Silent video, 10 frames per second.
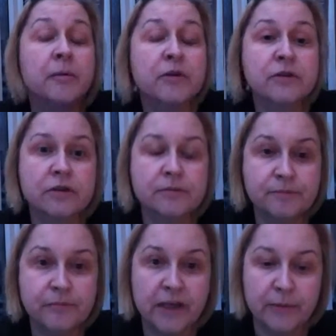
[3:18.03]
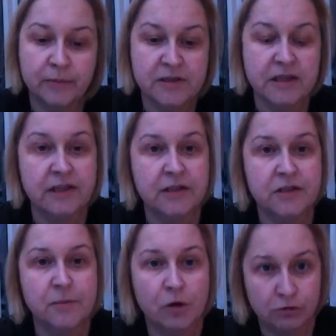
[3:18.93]
But I will see you
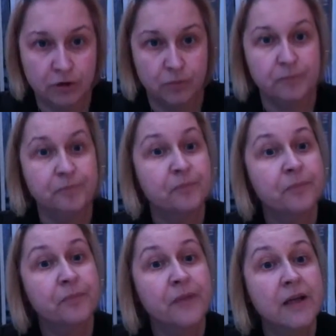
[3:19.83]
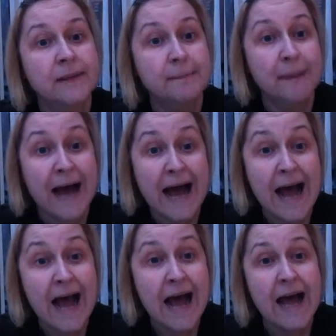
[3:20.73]
tomorrow.
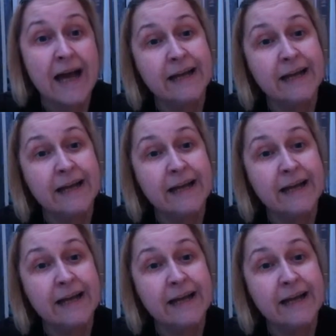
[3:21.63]
Bye.